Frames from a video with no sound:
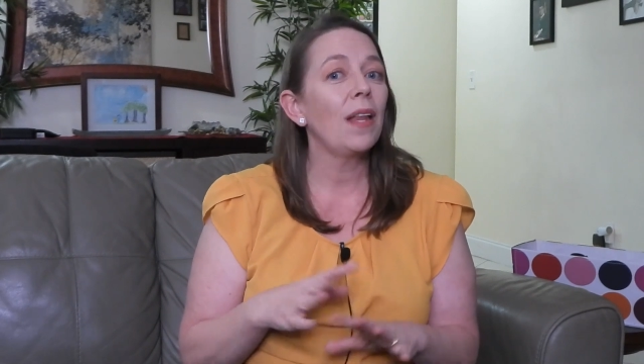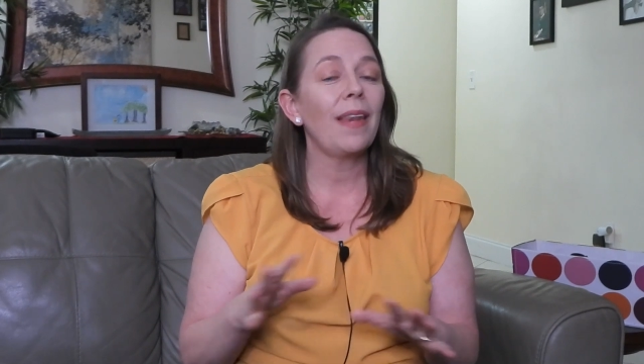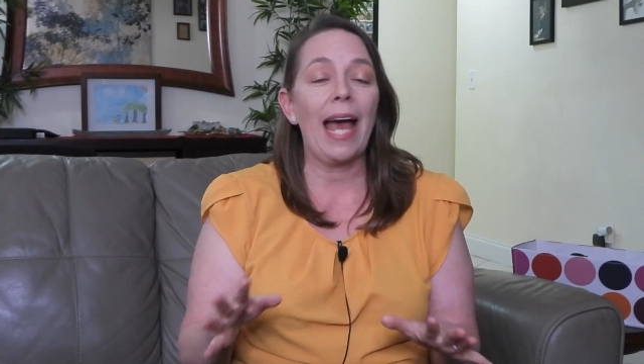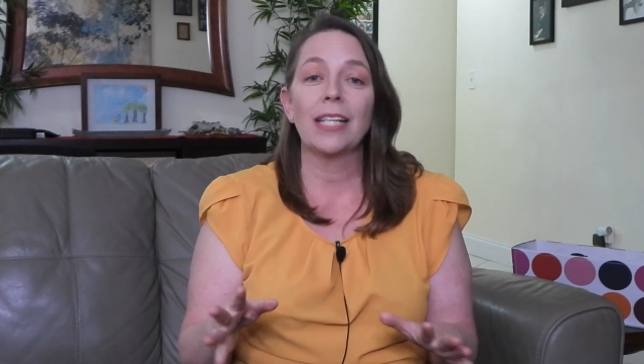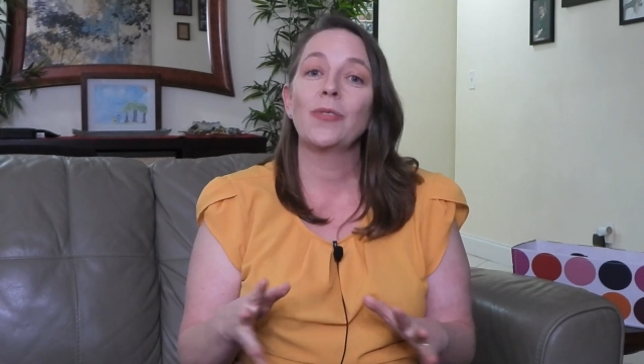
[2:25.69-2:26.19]

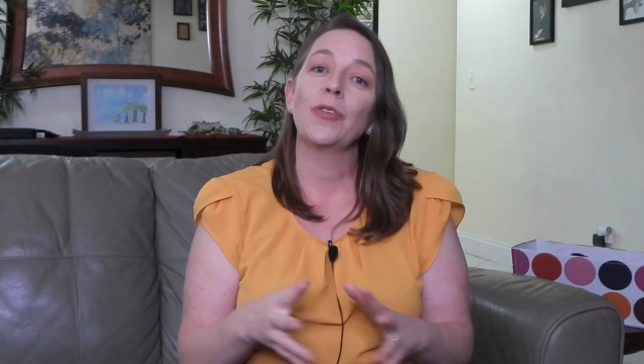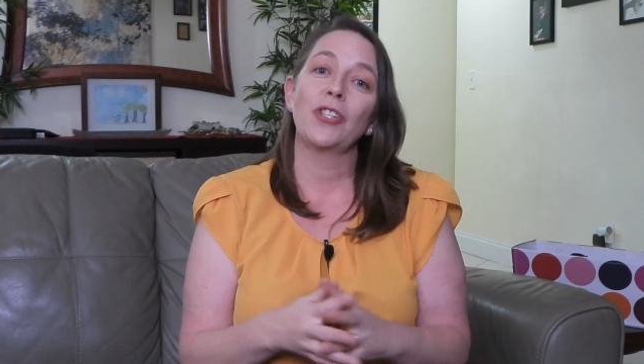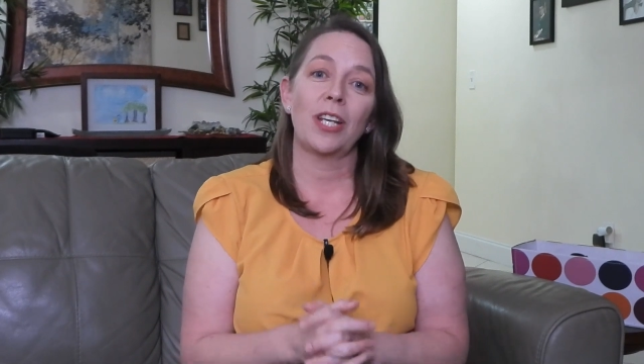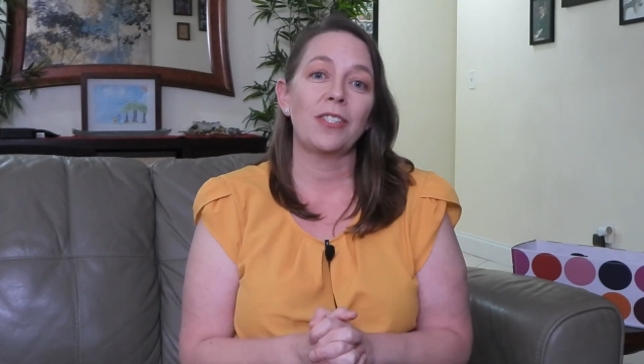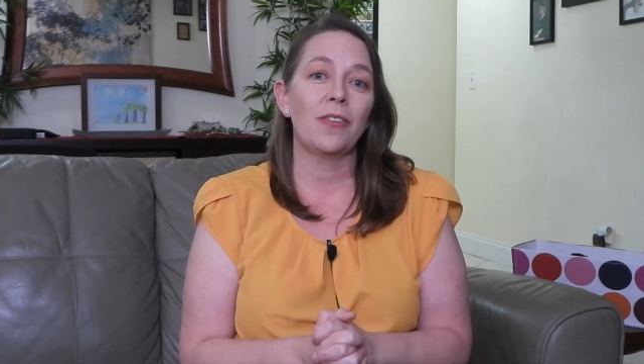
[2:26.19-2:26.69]
that lasts for
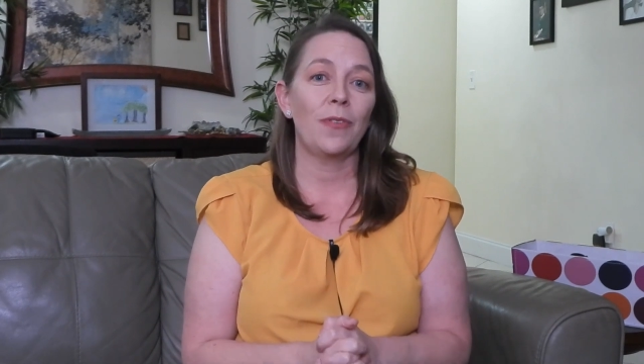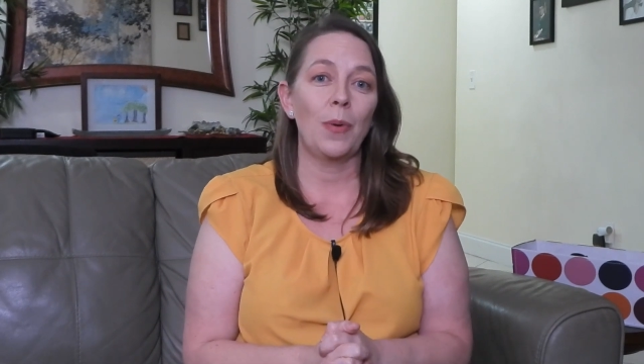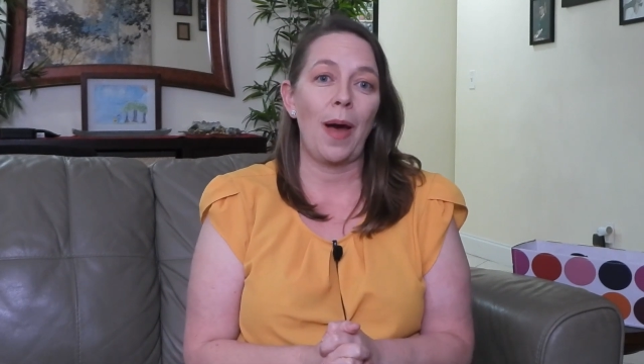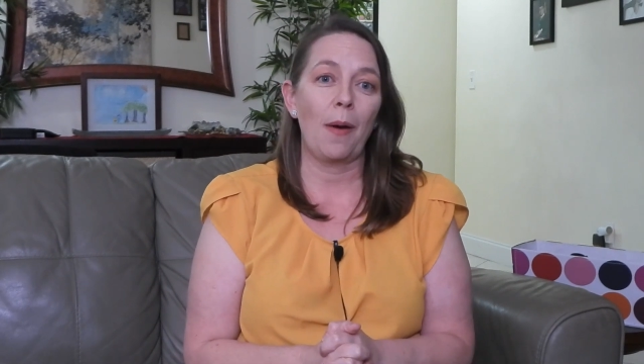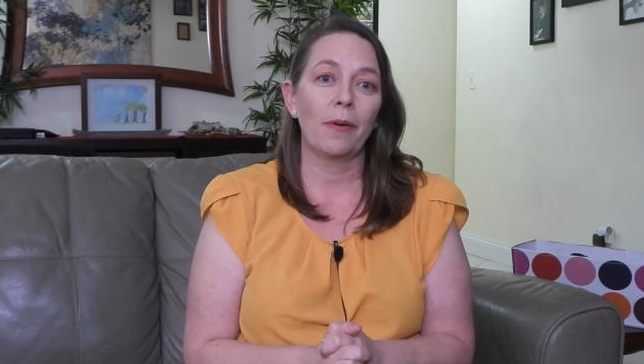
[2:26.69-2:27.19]
just a
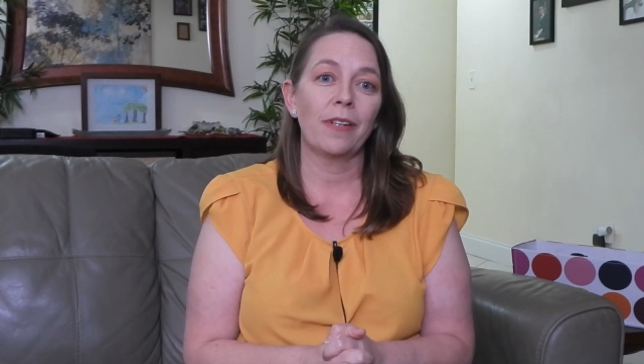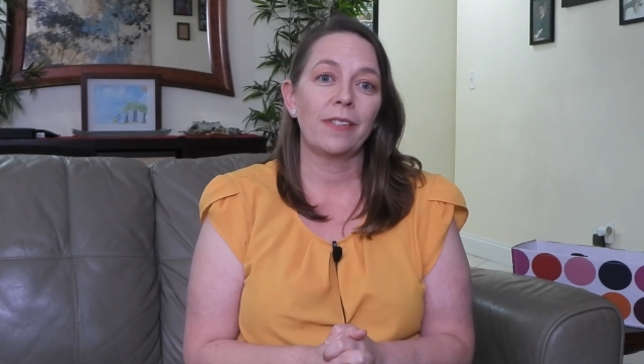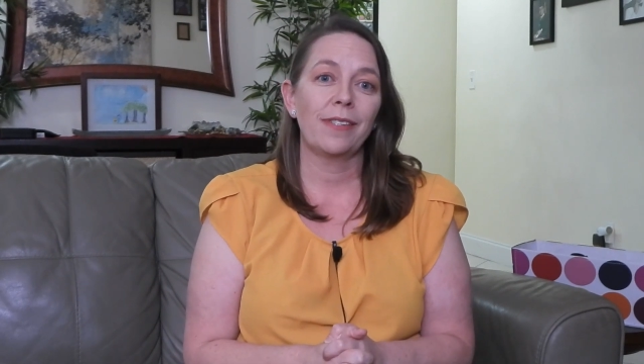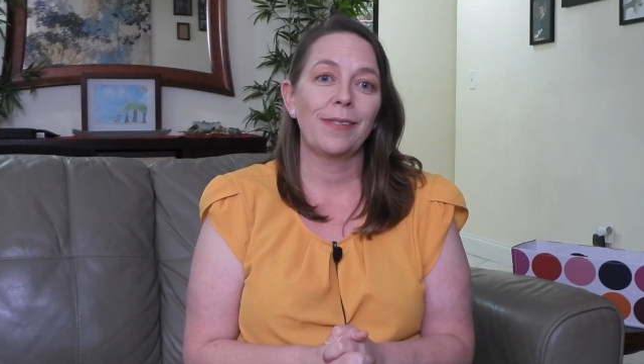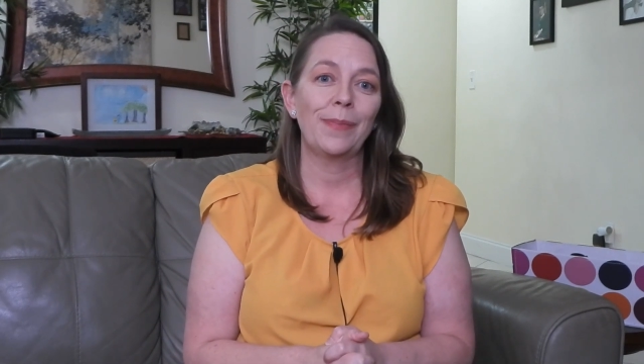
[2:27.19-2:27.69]
few
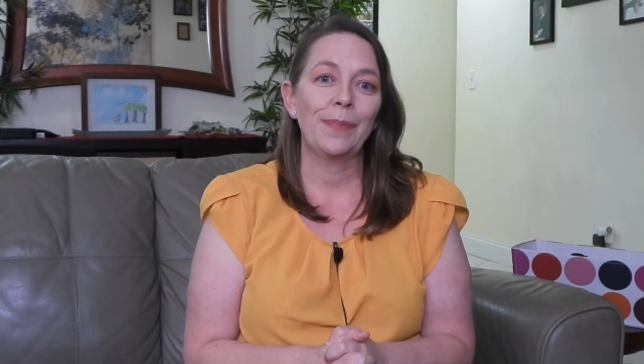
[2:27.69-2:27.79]
hours.